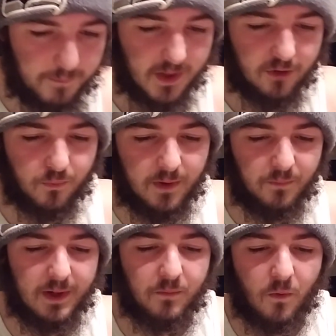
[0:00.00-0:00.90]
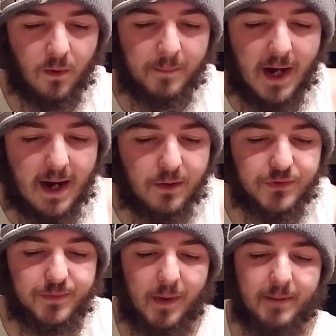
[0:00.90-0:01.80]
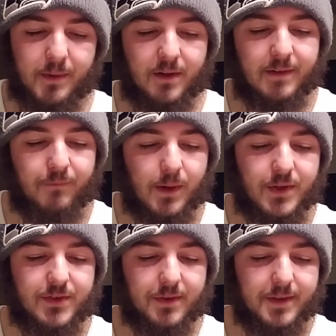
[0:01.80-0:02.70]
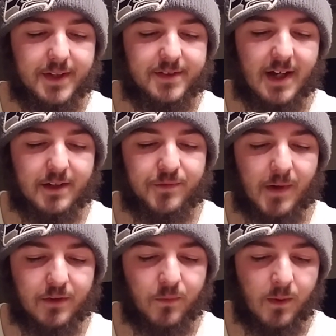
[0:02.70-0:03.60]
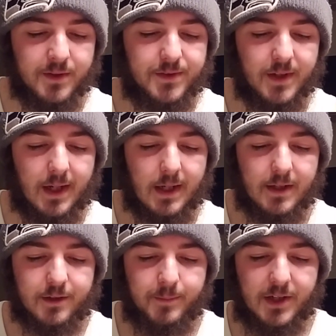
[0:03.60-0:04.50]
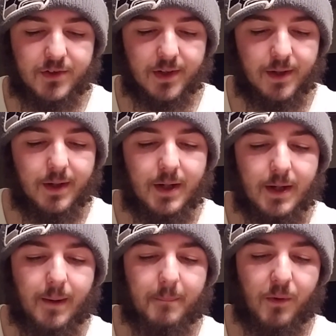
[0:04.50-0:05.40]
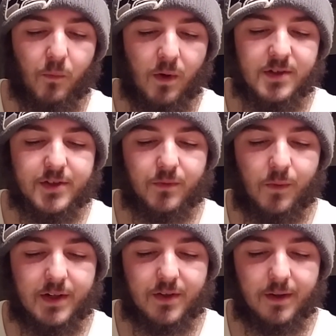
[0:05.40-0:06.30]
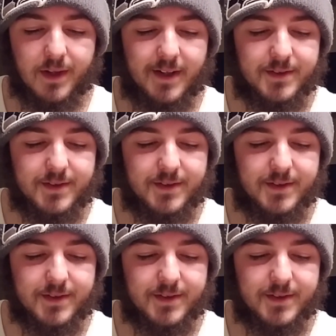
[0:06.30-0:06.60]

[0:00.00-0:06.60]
As when we warm a house by burning furniture, this satisfies wants, to be sure, but wants which are less